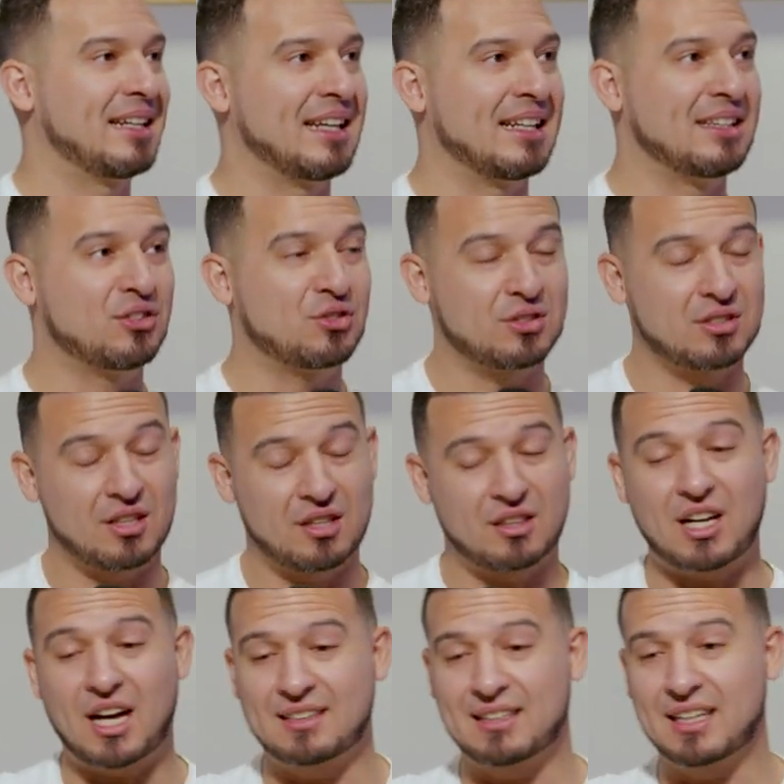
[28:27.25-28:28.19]
And this is the
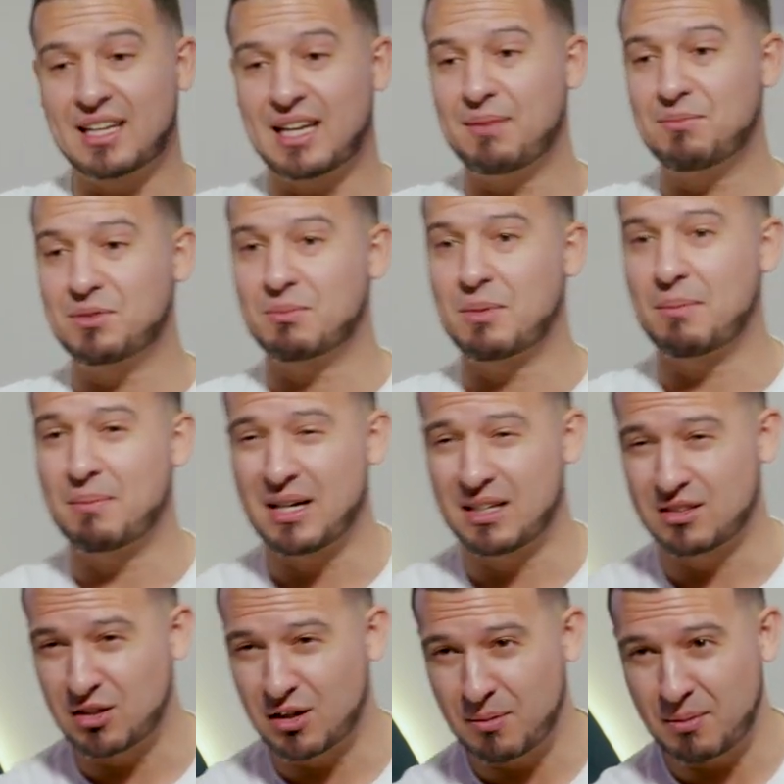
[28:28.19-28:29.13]
thought that came to my
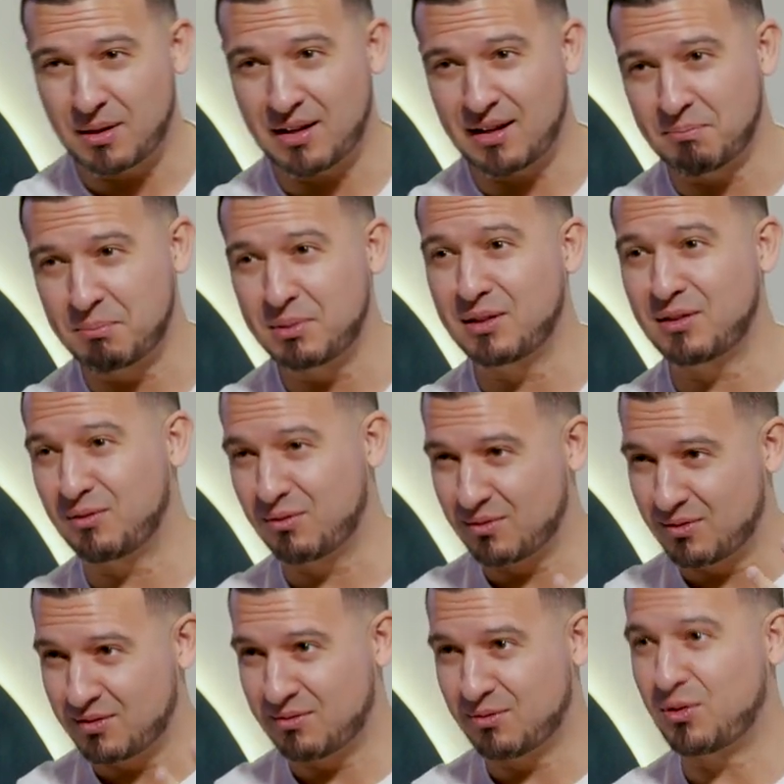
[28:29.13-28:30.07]
mind. Talk about I'm
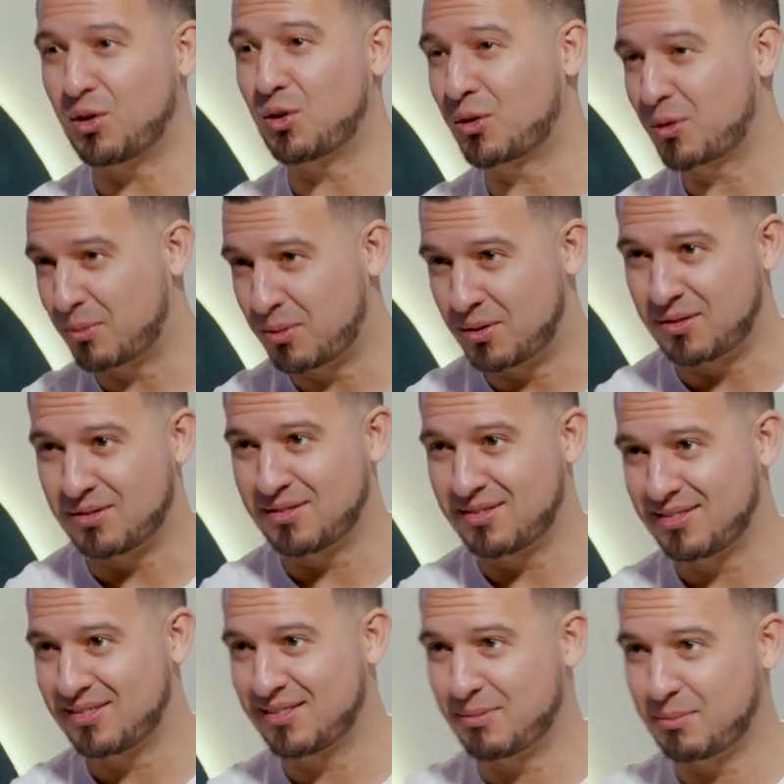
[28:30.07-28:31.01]
being vulnerable,
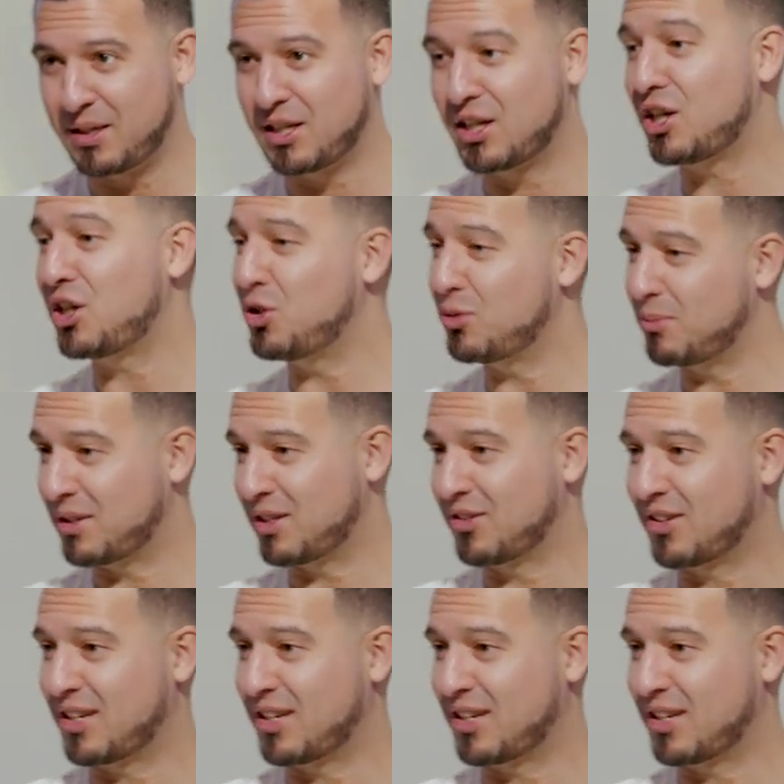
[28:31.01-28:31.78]
being a human,